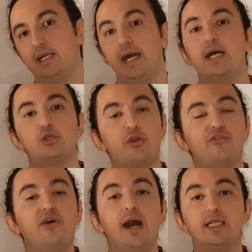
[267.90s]
as our
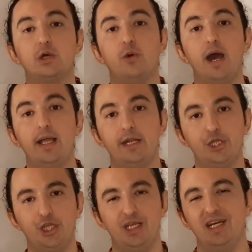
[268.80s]
vital
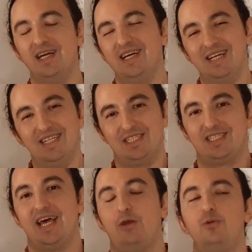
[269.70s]
energy.
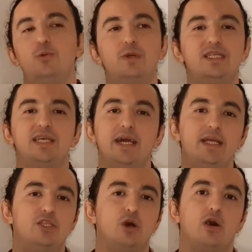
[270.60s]
Just like we say
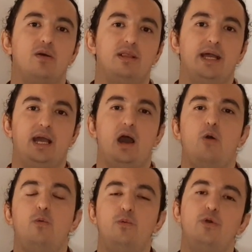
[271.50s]
in Toch, like
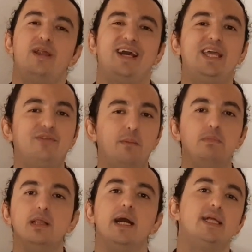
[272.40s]
how we're gonna give a
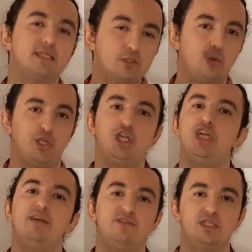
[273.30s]
blood to
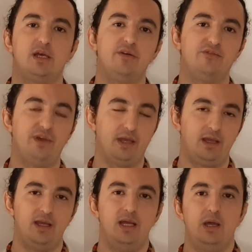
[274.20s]
achieve something.
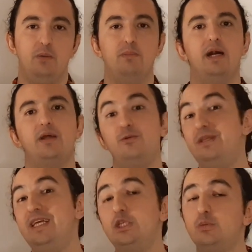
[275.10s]
But we
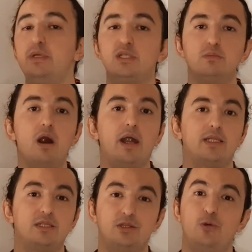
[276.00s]
need to be
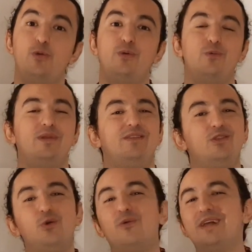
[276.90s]
smart, we
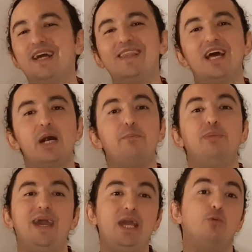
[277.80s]
don't want to end up
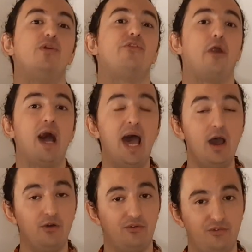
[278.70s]
paying with our
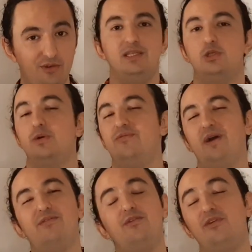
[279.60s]
health. So if
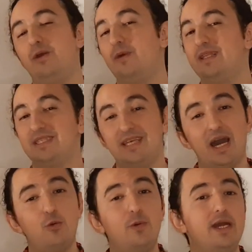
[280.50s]
everything went
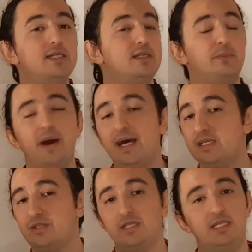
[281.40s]
sideways in the
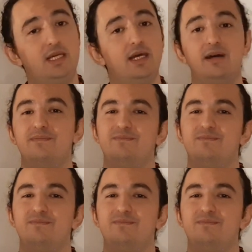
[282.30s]
past Trecena,